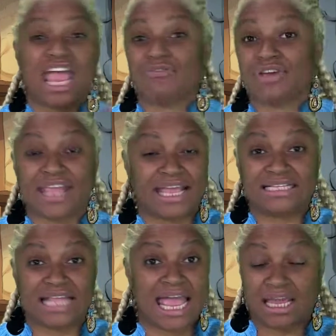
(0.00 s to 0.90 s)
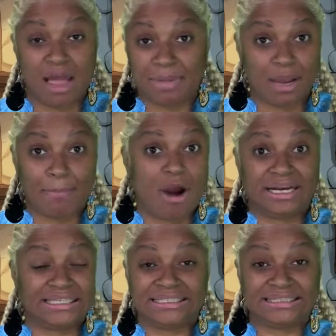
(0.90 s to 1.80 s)
Everything is like coming apart
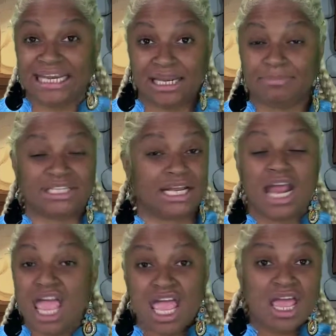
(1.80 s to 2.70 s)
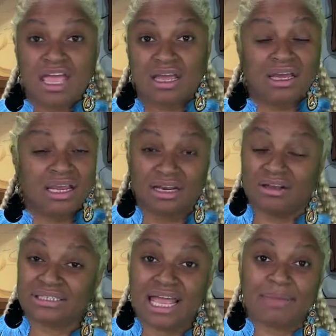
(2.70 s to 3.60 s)
at the seams, and
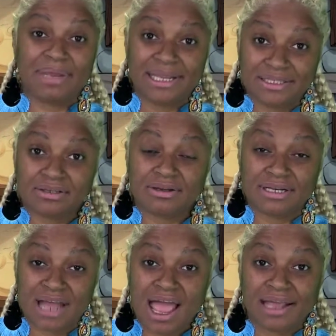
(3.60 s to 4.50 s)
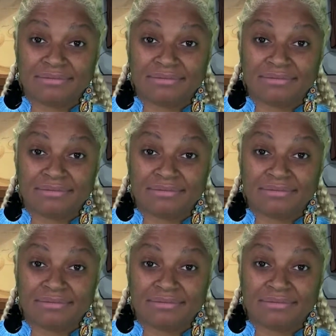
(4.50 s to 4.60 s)
looks like Bean is going to die.